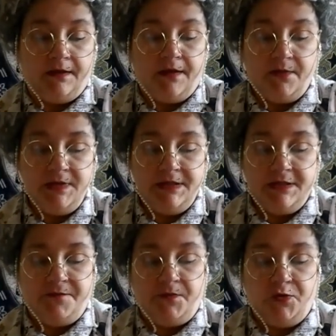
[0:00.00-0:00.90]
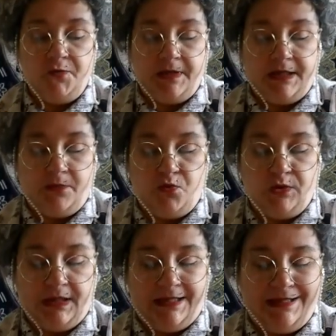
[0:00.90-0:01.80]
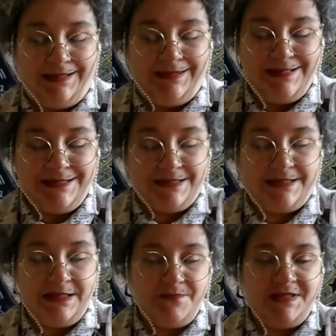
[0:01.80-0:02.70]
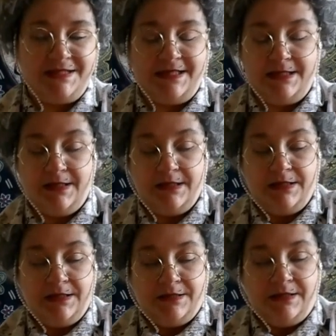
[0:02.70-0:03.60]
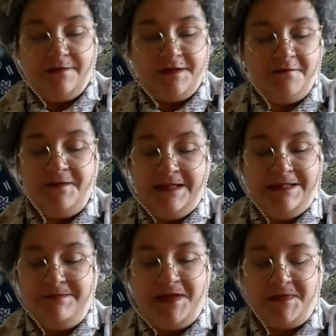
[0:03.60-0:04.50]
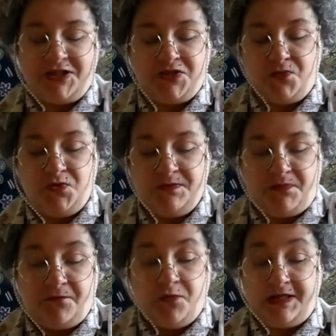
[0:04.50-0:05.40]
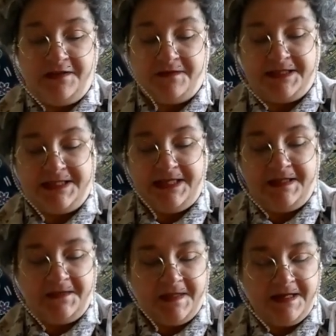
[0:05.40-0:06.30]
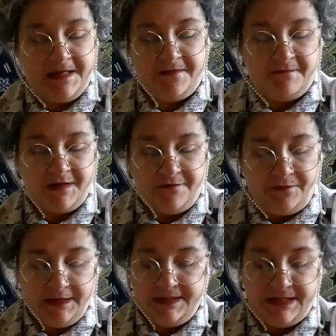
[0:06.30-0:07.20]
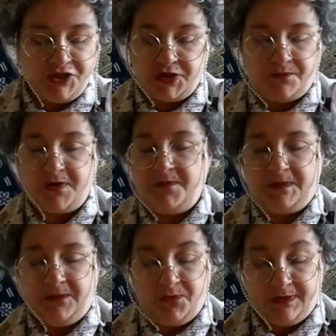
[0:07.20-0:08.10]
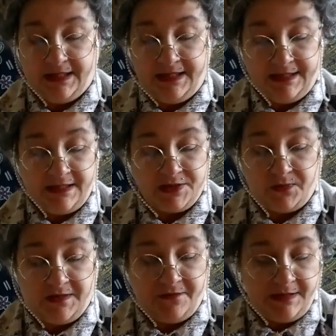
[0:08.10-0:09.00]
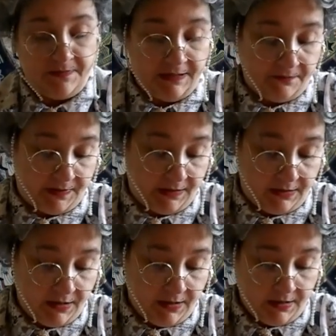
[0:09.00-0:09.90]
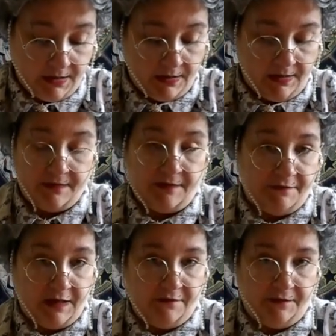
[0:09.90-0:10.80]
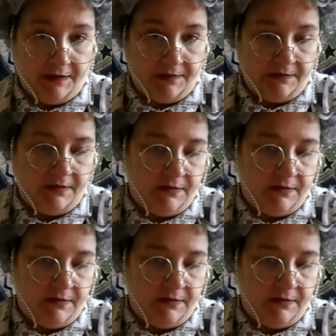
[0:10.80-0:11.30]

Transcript: I wonder if Blueberry won't like this. Let's see. I've got a feeling maybe she won't before I even see the thing. I've got a feeling that she probably won't like this, whatever it might be. I've got a feeling.